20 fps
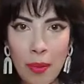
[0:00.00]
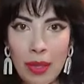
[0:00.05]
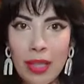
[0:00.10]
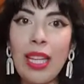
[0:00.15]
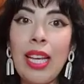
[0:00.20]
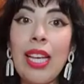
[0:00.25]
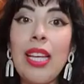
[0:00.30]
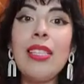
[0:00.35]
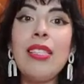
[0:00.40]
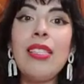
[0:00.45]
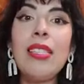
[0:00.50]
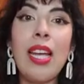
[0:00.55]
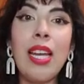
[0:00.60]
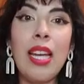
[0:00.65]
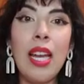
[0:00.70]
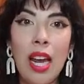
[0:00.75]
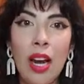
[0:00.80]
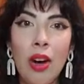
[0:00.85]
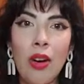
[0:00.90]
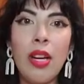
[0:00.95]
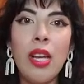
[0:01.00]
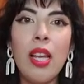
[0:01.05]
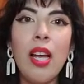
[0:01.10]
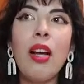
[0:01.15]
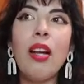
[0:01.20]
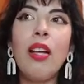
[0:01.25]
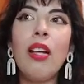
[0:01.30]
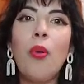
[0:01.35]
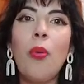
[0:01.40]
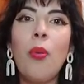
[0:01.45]
place and
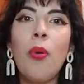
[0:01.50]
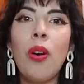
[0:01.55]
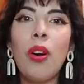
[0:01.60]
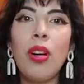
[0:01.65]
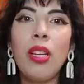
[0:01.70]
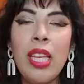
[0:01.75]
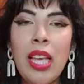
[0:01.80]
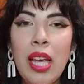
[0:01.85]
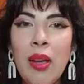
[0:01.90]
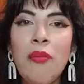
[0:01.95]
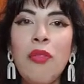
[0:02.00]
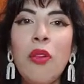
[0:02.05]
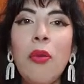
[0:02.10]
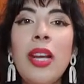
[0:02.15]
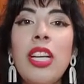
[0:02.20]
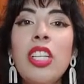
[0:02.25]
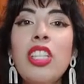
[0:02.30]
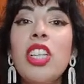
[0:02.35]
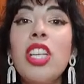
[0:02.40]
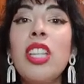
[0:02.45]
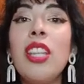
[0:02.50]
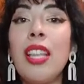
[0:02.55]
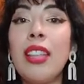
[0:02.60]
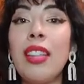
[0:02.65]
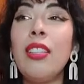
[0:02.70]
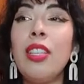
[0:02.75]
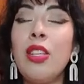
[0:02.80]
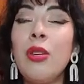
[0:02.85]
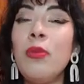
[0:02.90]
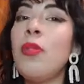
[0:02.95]
area for the information that
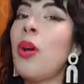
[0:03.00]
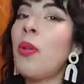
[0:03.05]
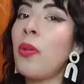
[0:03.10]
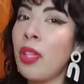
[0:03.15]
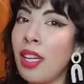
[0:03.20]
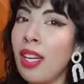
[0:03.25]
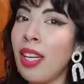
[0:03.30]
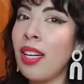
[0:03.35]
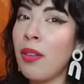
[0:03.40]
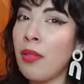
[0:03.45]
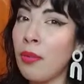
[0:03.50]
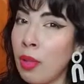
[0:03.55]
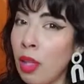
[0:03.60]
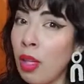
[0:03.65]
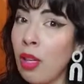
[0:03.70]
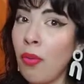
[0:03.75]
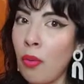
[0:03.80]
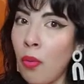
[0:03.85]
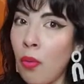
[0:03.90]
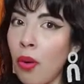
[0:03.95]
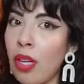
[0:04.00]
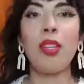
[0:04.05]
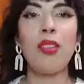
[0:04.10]
they're going to look for.